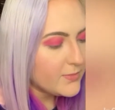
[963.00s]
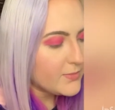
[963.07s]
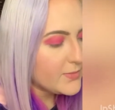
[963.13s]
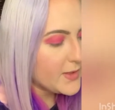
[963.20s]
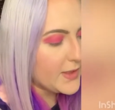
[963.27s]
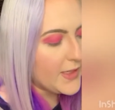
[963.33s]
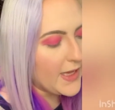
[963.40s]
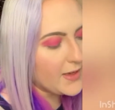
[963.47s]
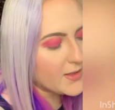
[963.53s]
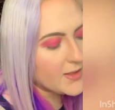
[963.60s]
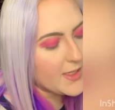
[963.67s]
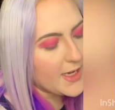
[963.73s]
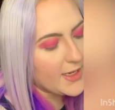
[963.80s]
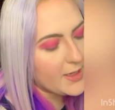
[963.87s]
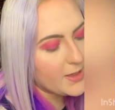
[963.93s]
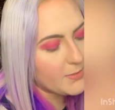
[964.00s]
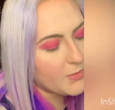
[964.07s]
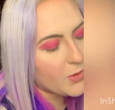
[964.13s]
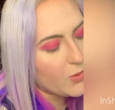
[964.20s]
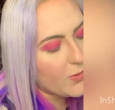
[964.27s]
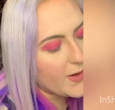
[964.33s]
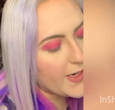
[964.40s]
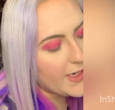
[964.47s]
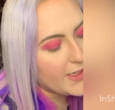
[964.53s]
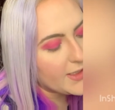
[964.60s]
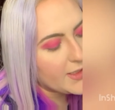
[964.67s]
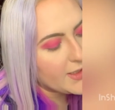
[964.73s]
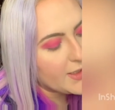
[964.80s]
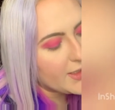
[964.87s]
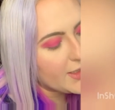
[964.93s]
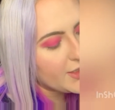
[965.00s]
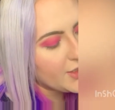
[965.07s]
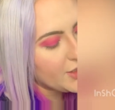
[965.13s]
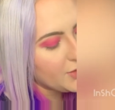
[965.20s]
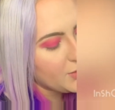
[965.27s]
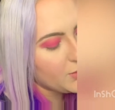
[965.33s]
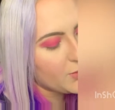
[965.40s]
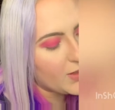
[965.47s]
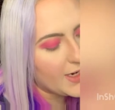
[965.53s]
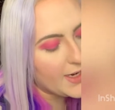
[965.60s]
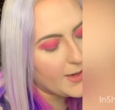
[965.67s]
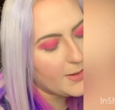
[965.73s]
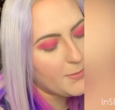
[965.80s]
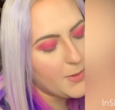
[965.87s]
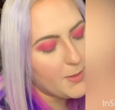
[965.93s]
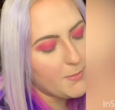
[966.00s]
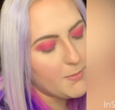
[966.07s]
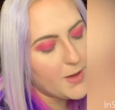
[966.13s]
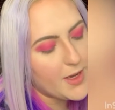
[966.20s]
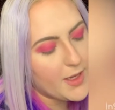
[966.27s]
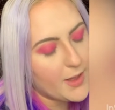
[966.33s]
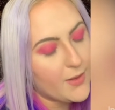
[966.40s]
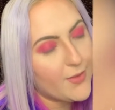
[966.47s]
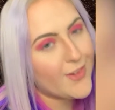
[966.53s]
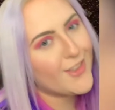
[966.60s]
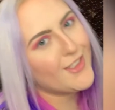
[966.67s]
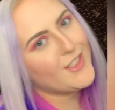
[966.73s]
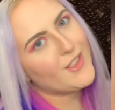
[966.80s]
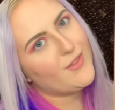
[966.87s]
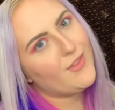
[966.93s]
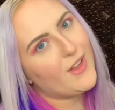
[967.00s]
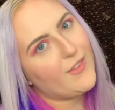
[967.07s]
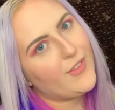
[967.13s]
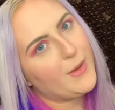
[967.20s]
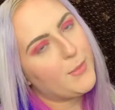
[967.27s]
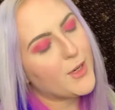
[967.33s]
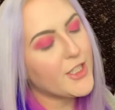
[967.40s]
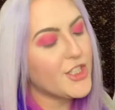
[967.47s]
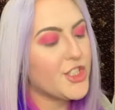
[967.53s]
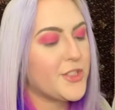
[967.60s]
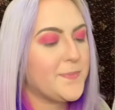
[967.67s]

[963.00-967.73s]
Next, I am going to grab my first fluffy brush.